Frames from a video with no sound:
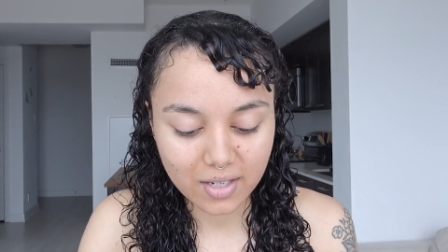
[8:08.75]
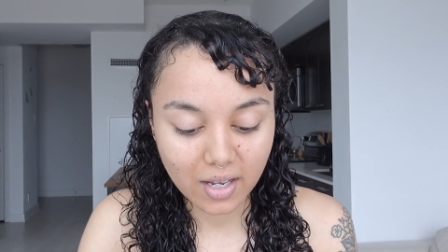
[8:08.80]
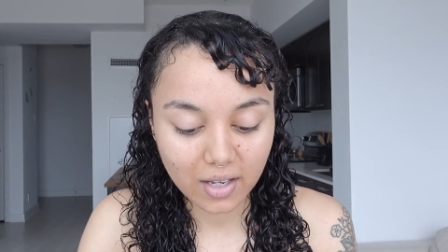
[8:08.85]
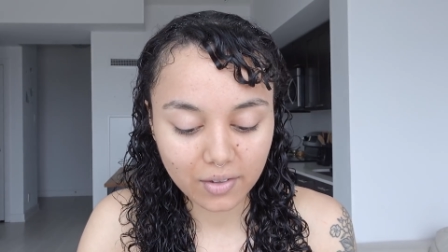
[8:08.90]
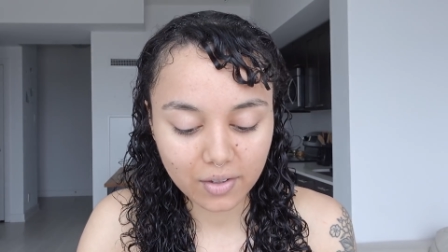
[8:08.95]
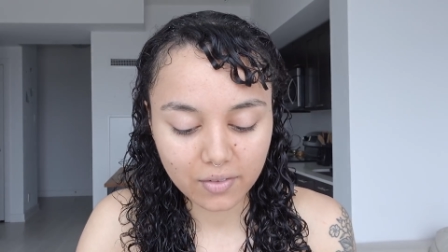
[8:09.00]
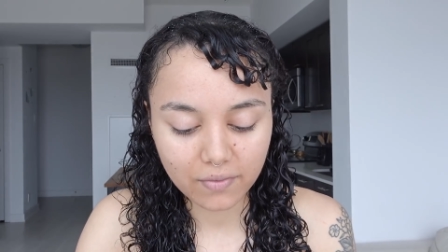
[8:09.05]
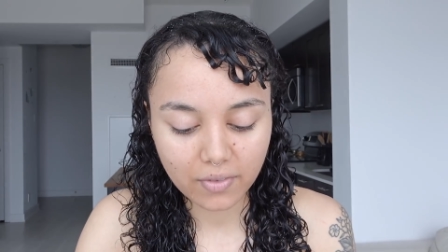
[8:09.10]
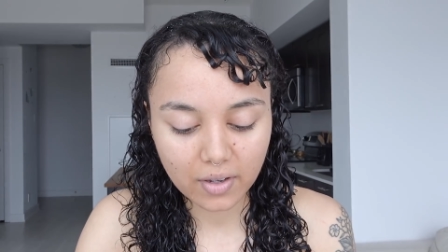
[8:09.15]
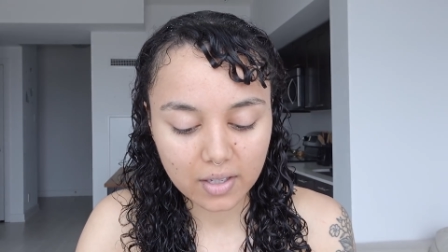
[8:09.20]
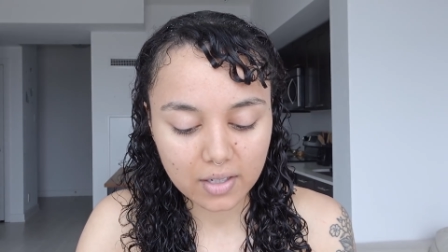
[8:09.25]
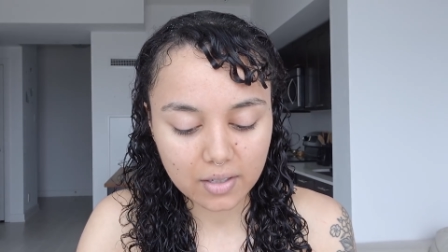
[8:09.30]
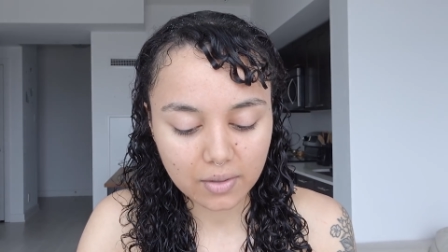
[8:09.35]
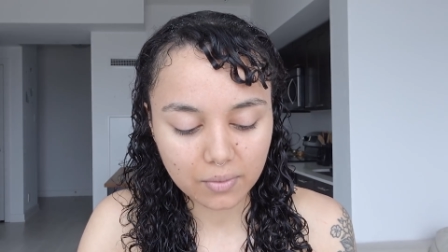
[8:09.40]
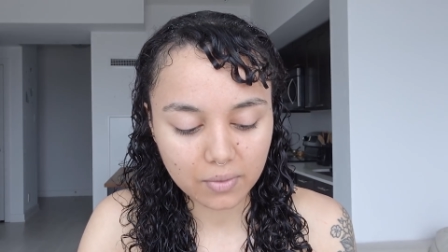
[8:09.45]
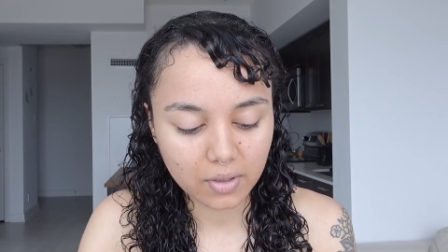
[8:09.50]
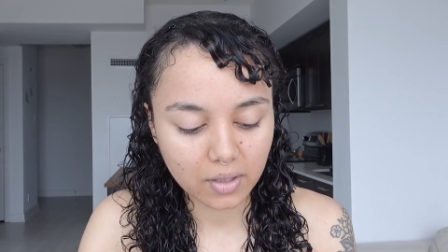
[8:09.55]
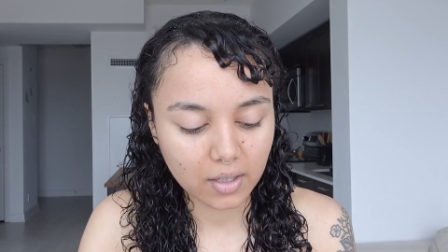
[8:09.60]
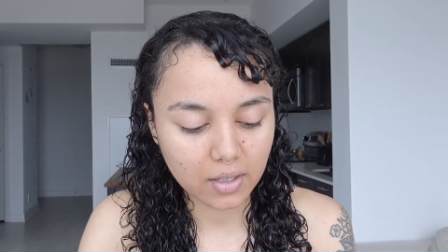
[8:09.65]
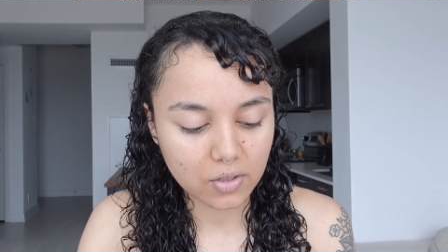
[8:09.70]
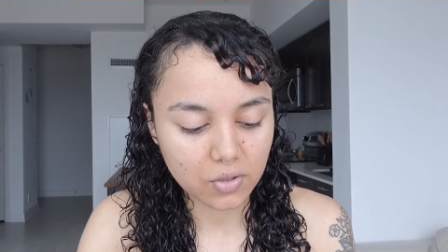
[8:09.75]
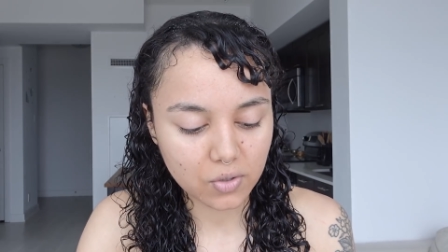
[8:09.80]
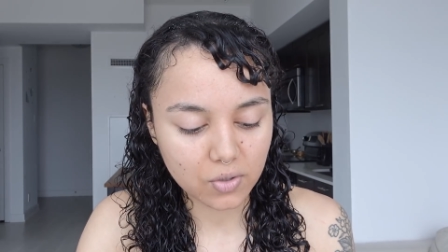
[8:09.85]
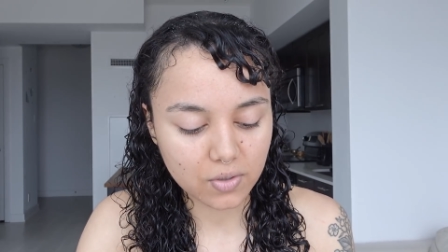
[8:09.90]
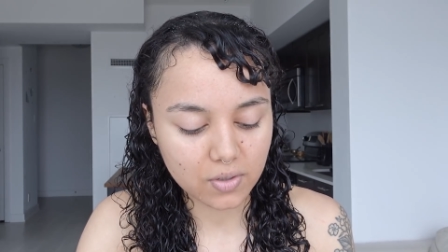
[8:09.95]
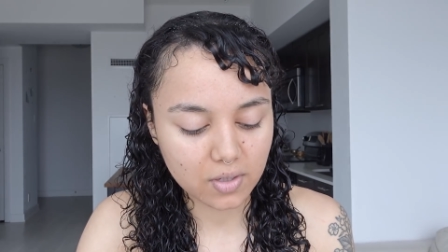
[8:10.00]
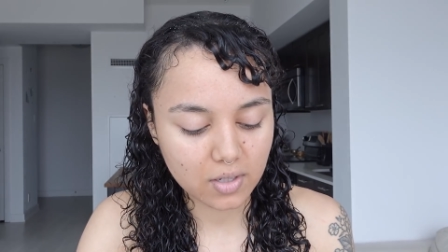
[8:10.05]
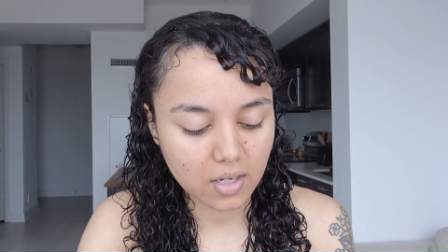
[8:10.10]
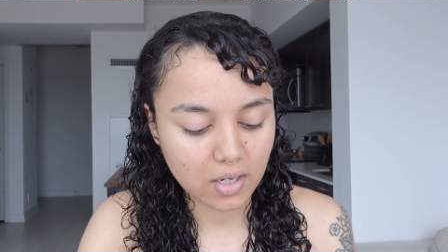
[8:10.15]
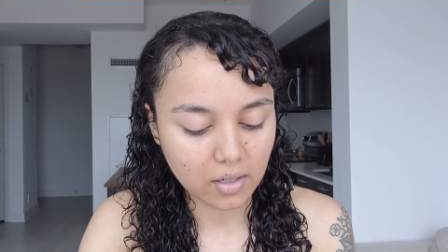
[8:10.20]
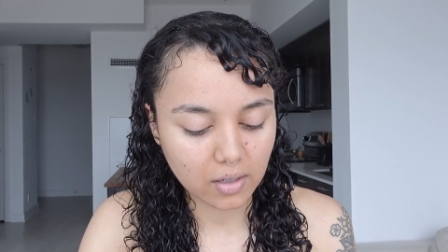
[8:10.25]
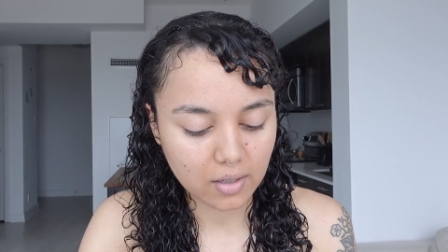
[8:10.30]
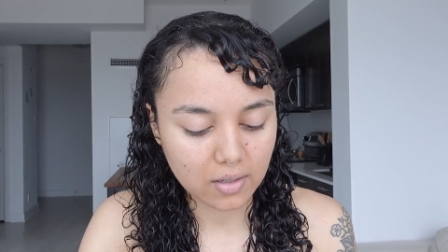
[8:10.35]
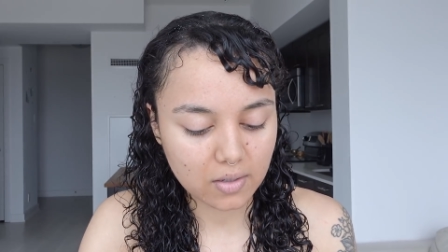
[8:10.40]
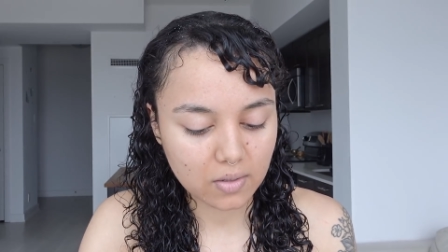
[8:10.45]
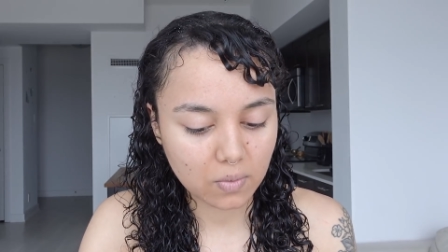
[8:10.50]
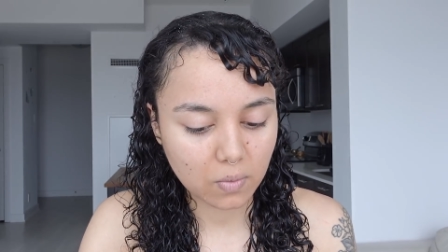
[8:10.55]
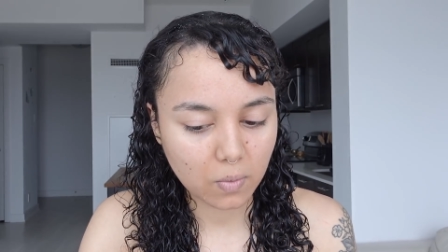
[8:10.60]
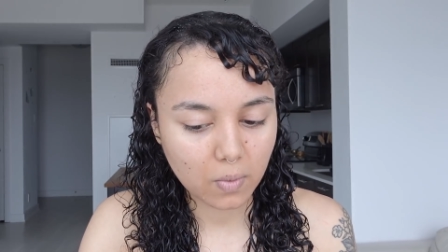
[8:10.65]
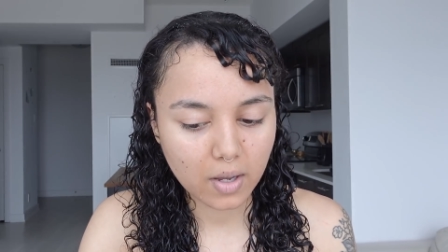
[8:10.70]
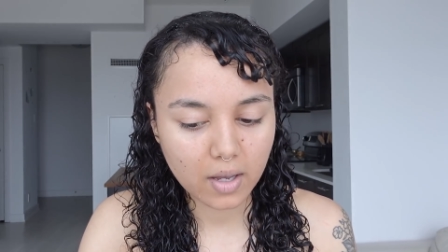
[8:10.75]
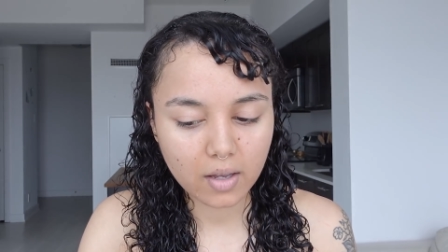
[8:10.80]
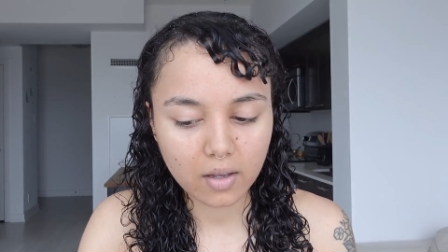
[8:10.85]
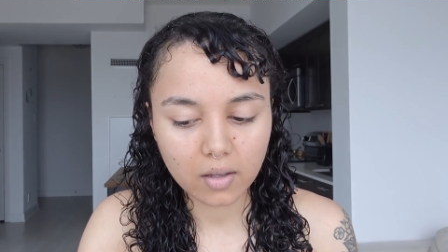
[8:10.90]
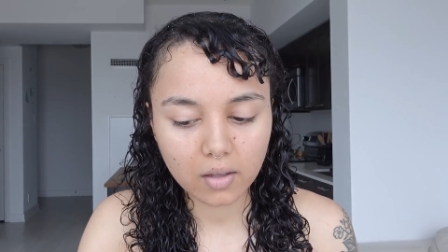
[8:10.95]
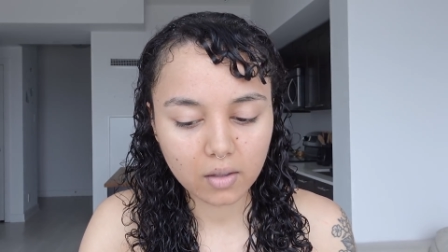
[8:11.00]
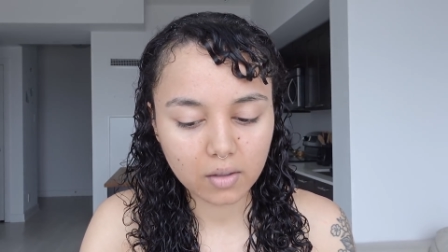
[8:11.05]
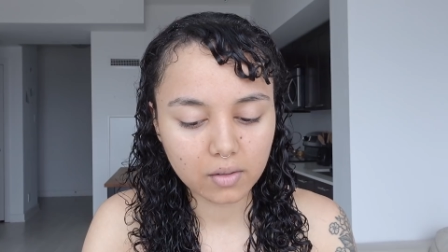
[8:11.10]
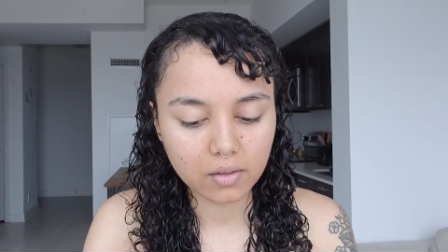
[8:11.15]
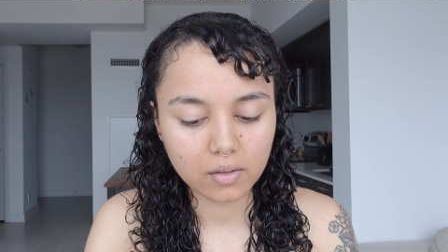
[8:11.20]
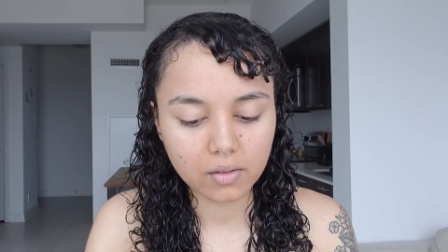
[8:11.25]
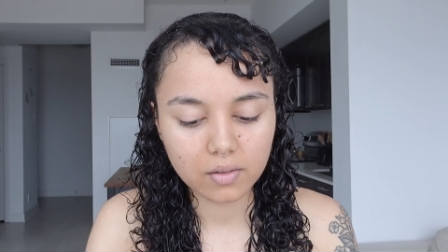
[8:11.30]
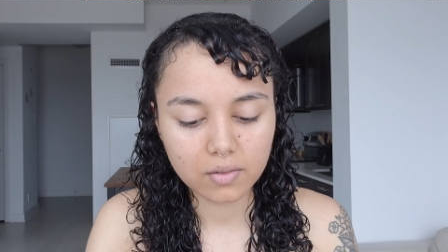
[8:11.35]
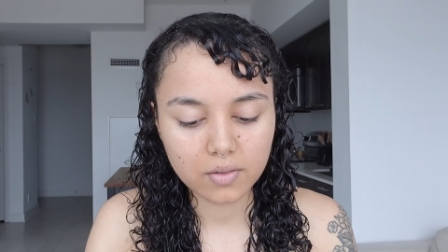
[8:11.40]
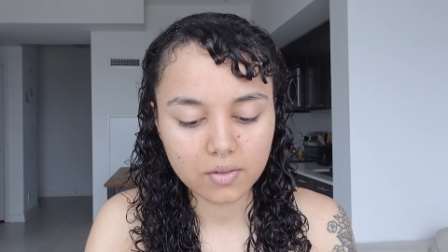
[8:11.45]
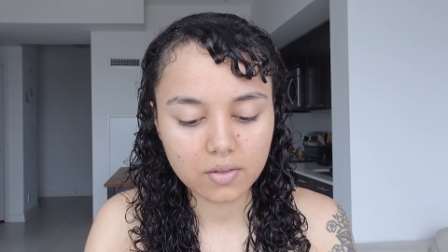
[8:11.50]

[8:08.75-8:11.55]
and I find it really interesting as well.